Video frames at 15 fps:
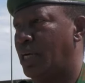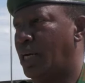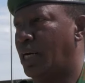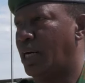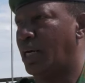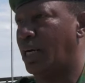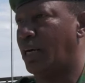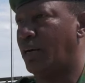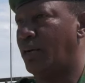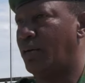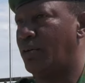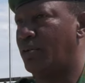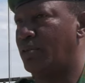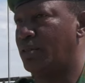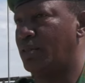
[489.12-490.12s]
Uh,
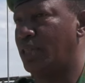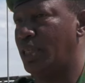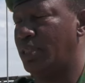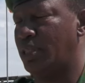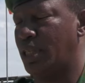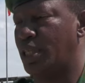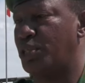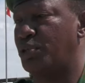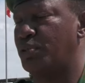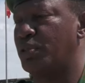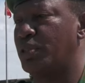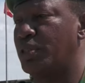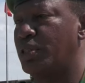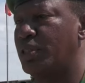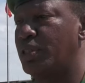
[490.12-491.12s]
on these issues,
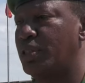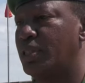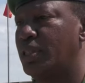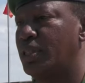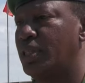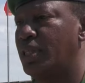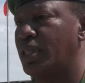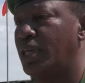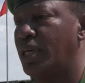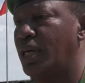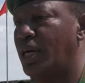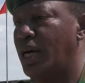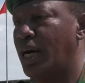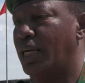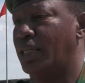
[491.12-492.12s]

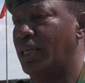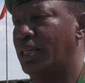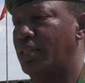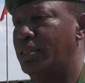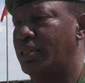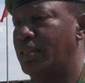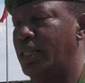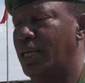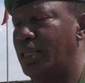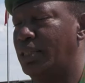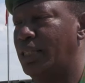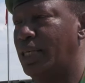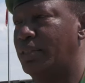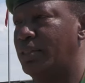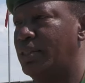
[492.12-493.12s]
I can tell
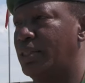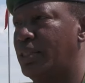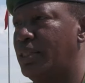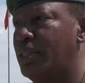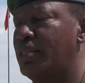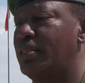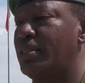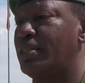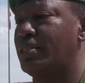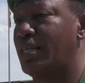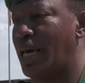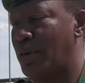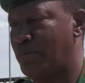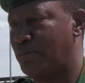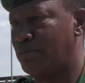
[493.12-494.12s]
that the
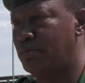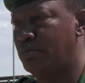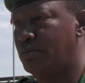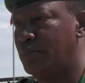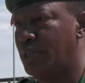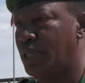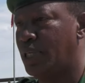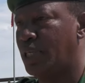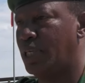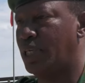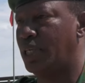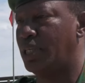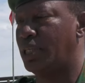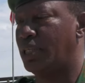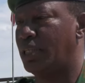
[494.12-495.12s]
same
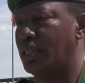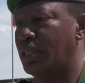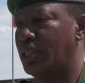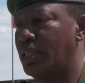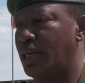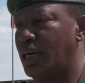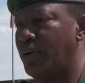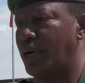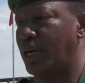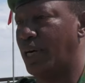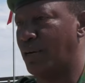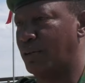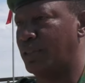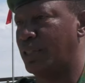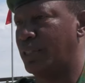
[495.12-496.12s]
in uh, our
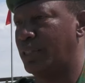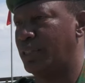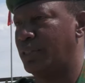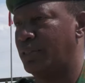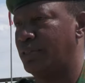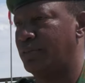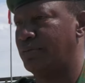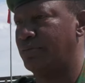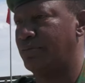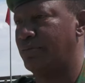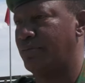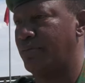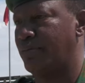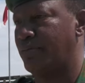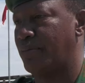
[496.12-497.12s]
country
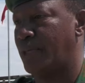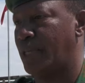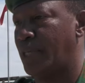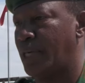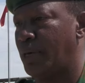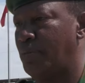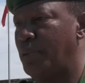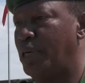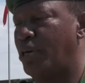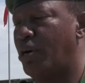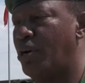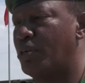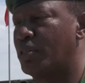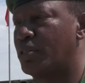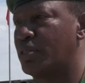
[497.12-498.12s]

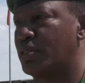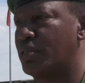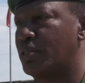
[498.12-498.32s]
because